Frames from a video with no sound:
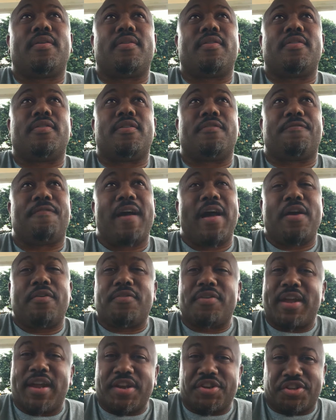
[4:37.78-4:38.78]
the
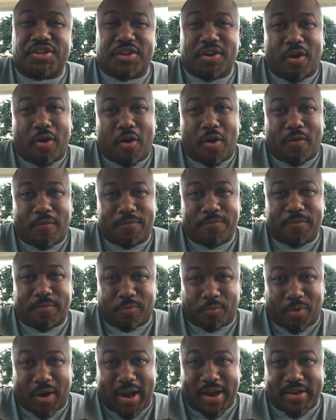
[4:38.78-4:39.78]
foundation off
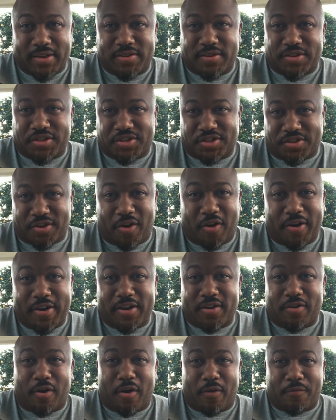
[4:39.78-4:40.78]
right, the starting
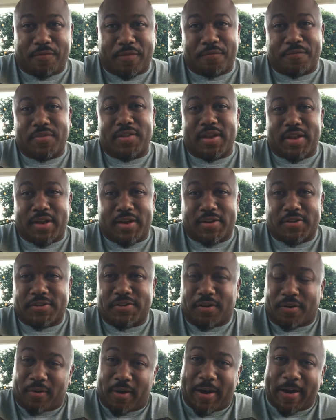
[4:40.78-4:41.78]
off of things,
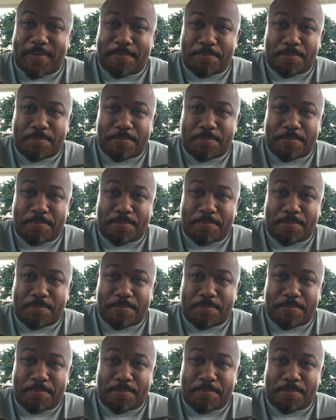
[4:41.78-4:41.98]
all right?